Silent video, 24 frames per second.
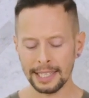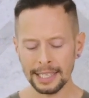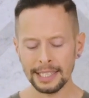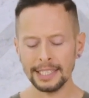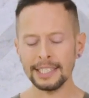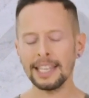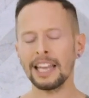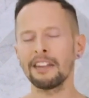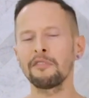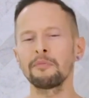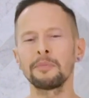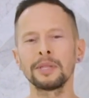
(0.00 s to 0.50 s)

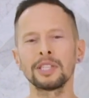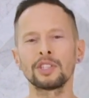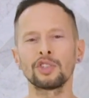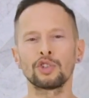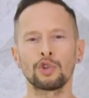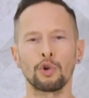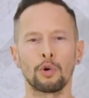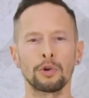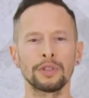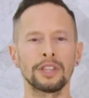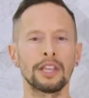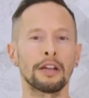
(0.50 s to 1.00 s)
things that have been
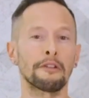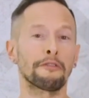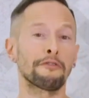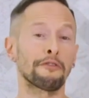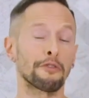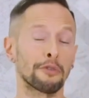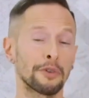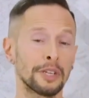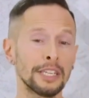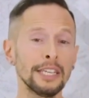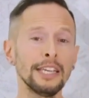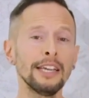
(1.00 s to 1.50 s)
stored there
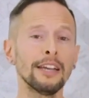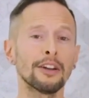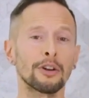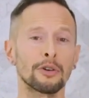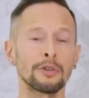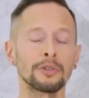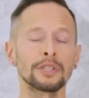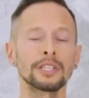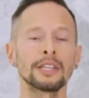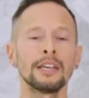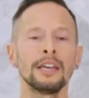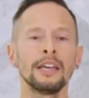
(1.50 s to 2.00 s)
for
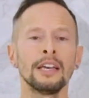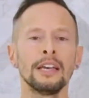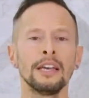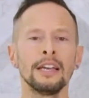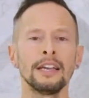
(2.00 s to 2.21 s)
years